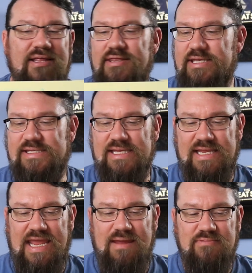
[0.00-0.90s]
This is a
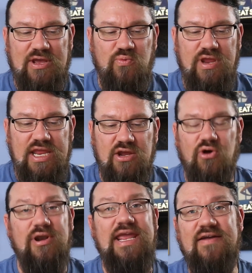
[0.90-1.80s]
game that we
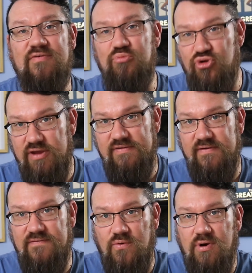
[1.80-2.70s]
already have a preview
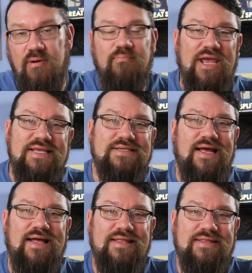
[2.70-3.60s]
for based
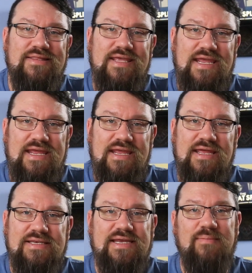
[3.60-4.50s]
on the
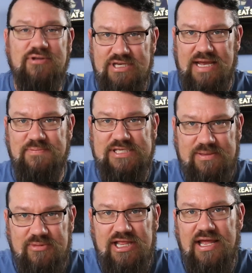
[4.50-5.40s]
tabletop
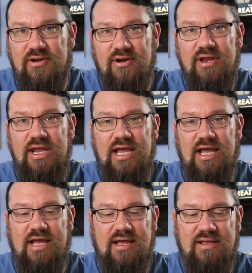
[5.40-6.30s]
simulator
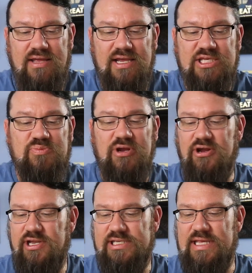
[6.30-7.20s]

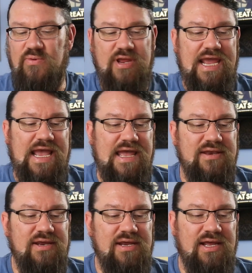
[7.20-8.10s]
experience that we
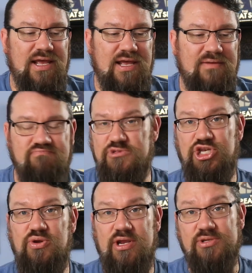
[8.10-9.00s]
had
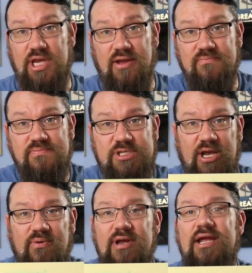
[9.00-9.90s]
2 years ago.
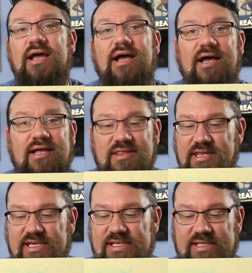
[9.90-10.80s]
So
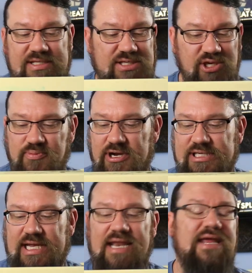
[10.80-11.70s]
this is super
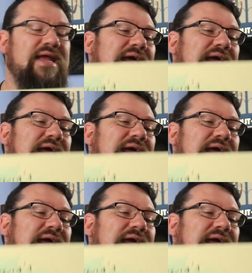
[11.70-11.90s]
exciting,